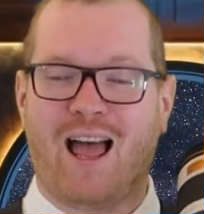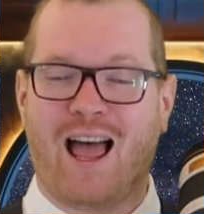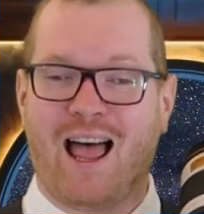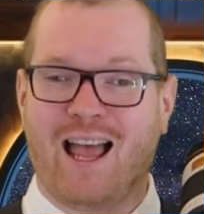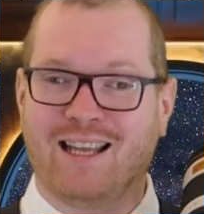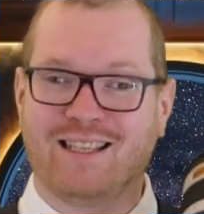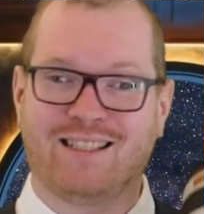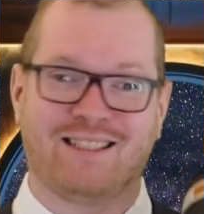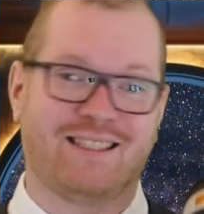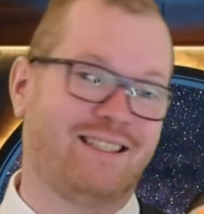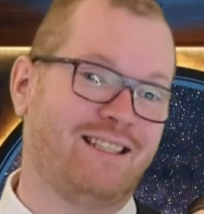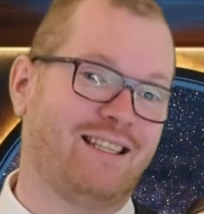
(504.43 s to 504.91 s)

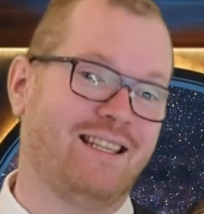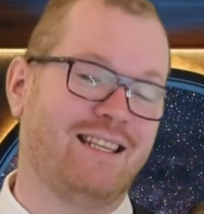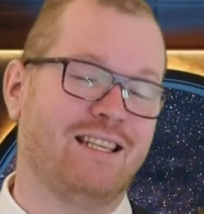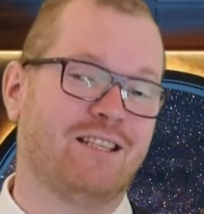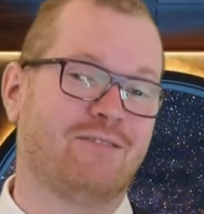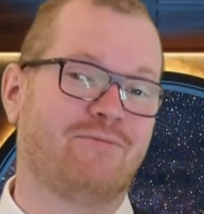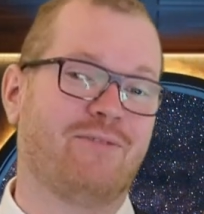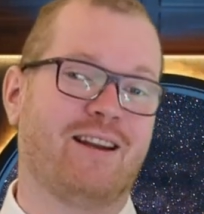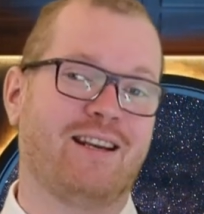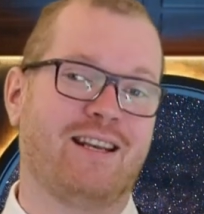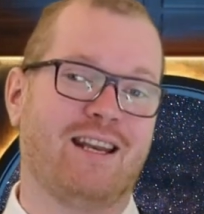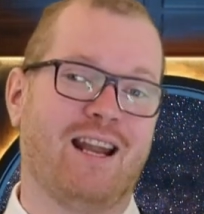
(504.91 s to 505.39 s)
as it
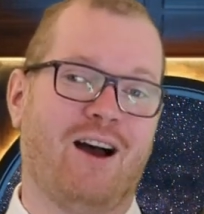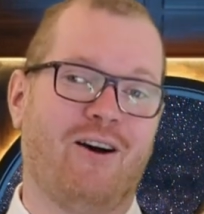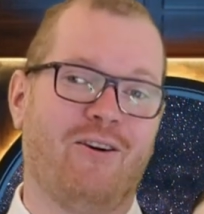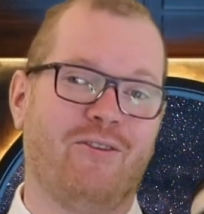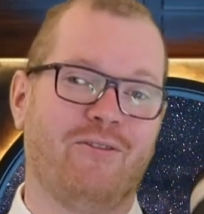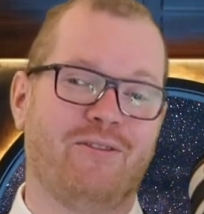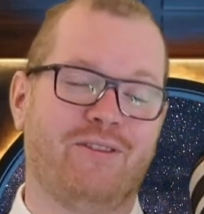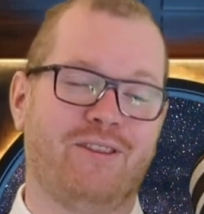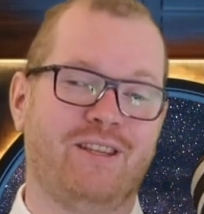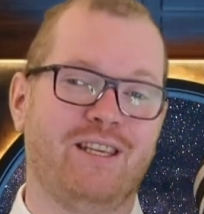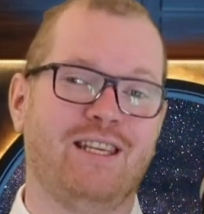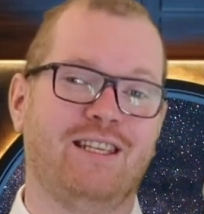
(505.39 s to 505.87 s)
is right
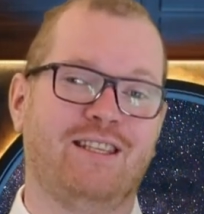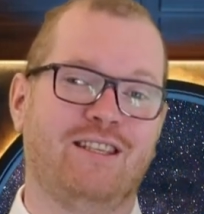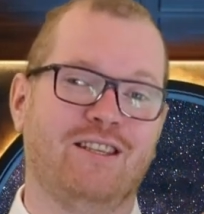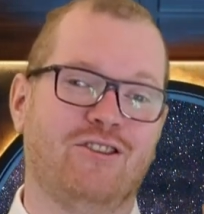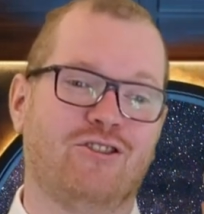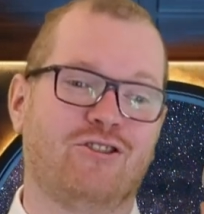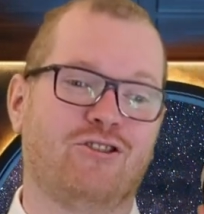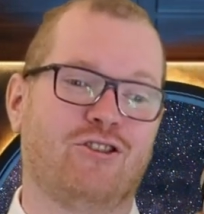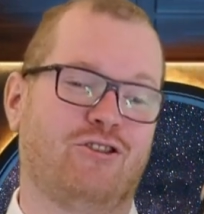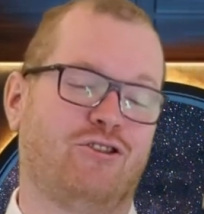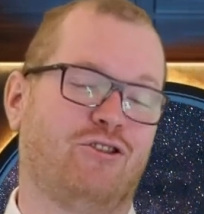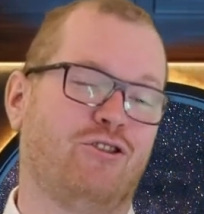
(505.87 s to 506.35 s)
now, this
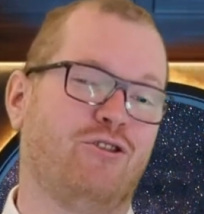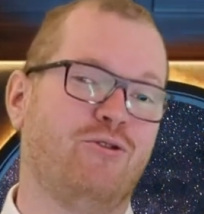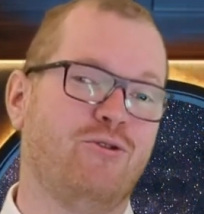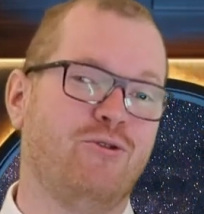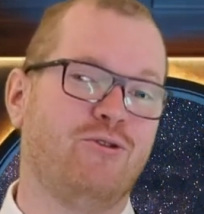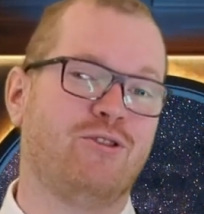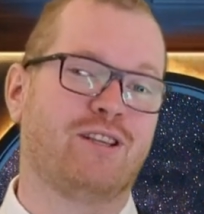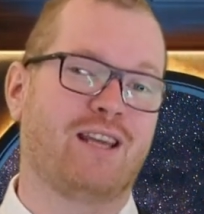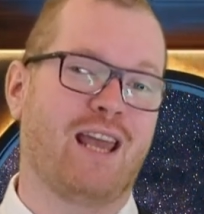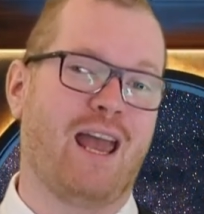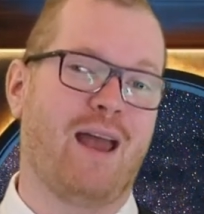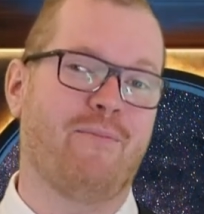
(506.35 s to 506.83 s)
is such a
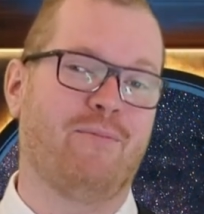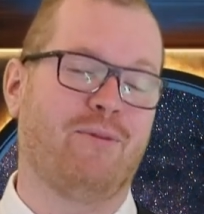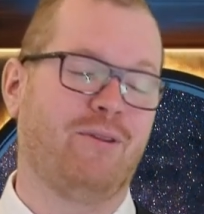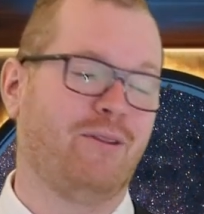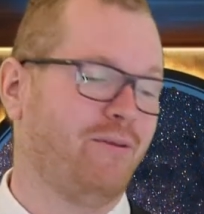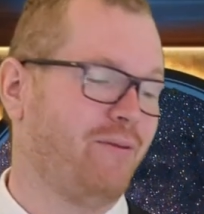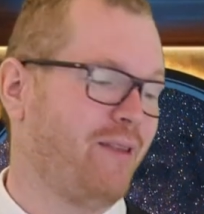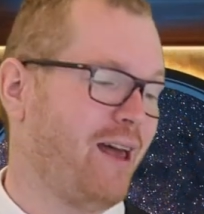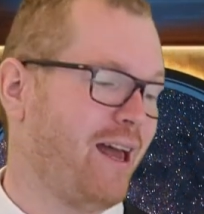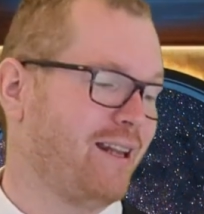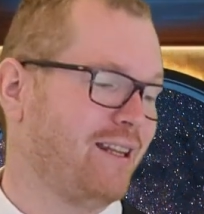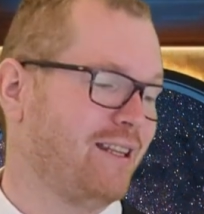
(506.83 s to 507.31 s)
huge
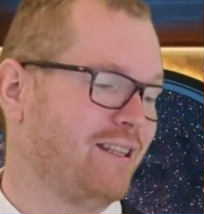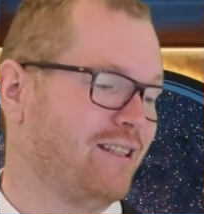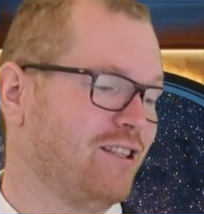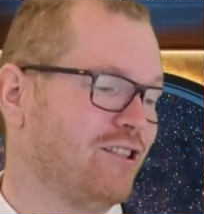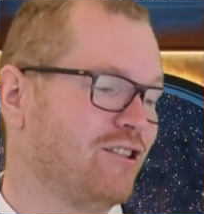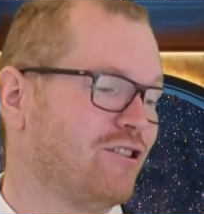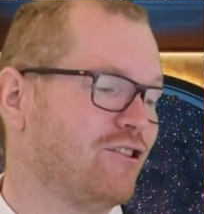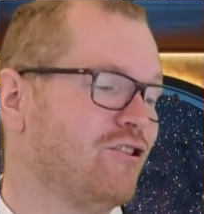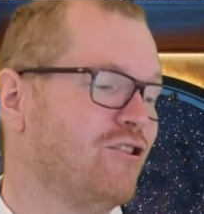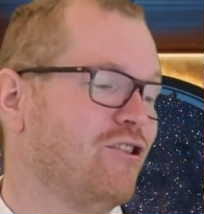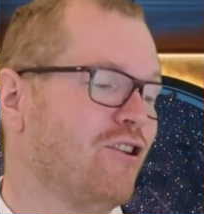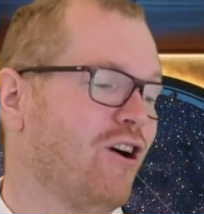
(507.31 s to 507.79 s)
gamble that this
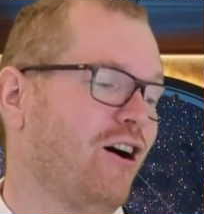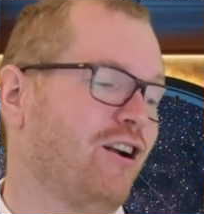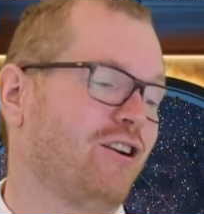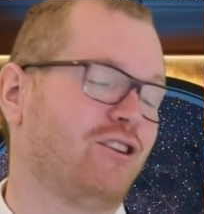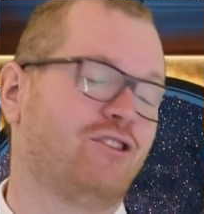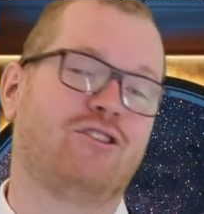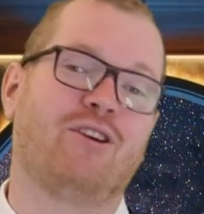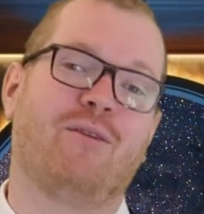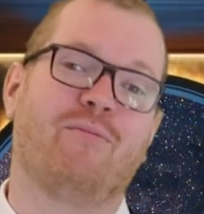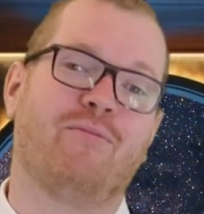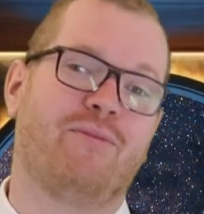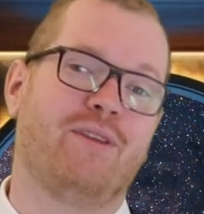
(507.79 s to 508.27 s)
is not
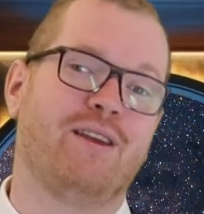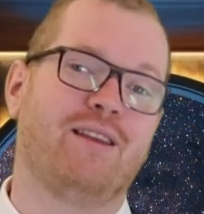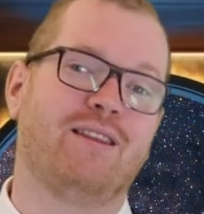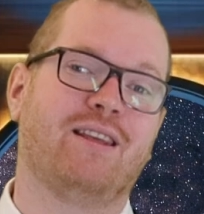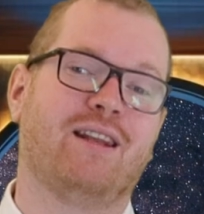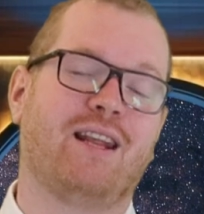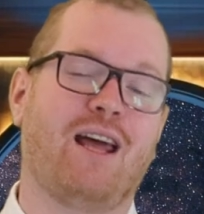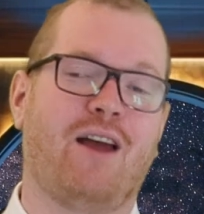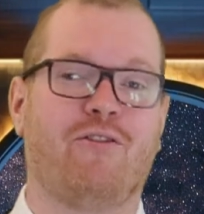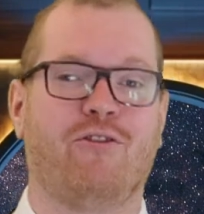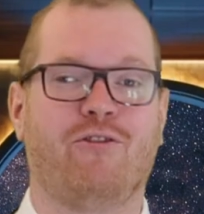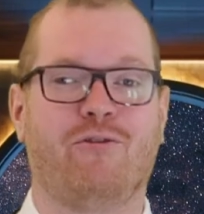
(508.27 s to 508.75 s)
something
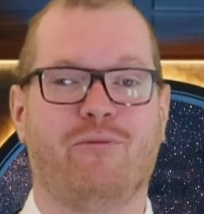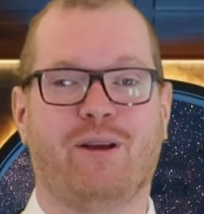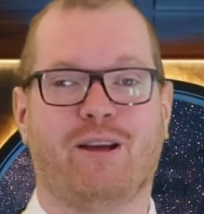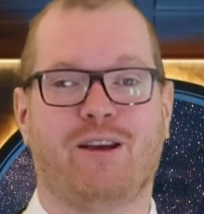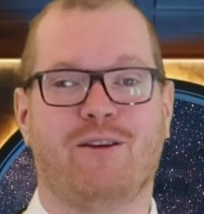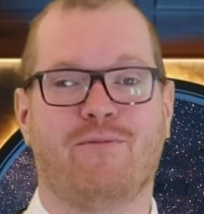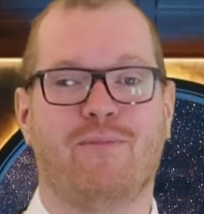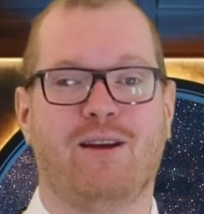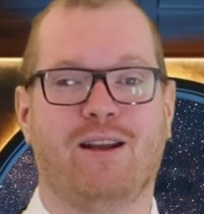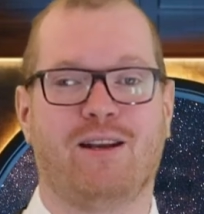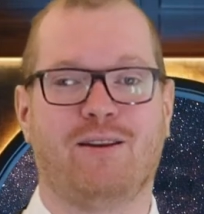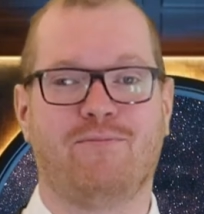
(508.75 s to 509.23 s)
that I would
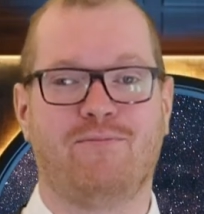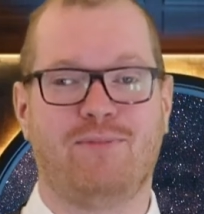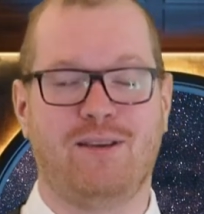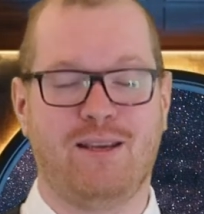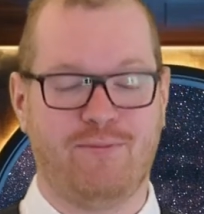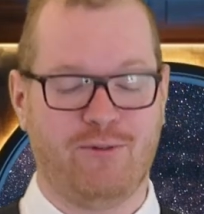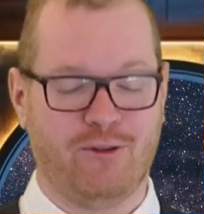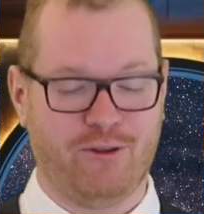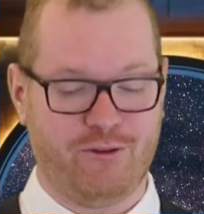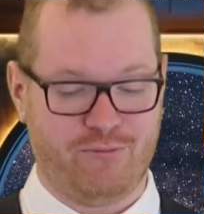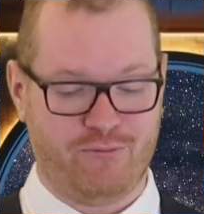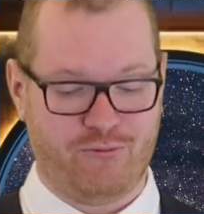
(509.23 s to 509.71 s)
recommend
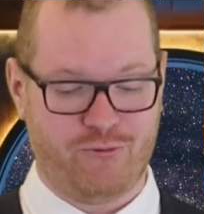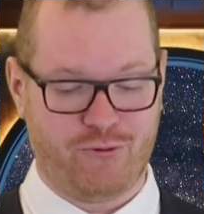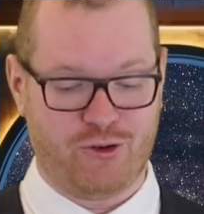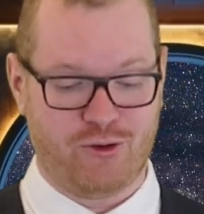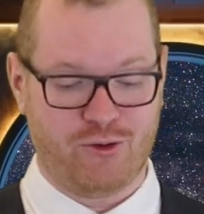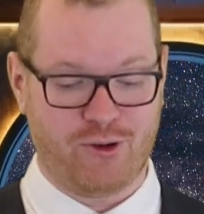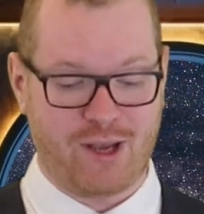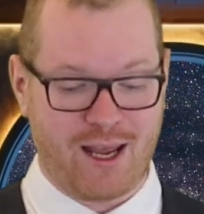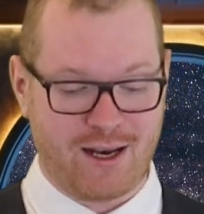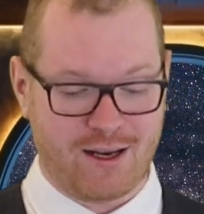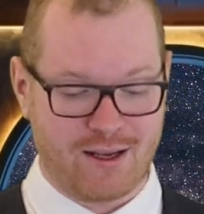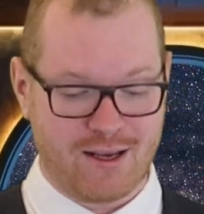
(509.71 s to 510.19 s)
people
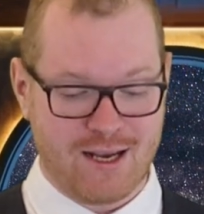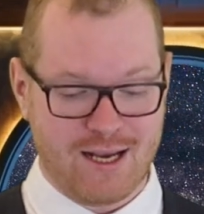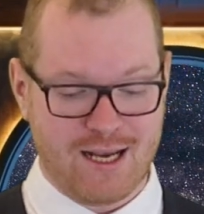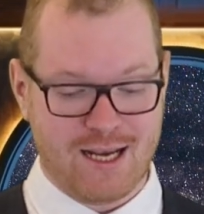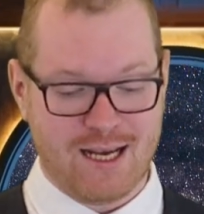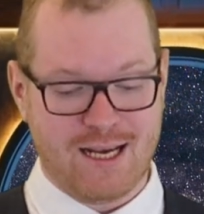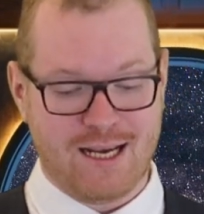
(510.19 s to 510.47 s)
to get,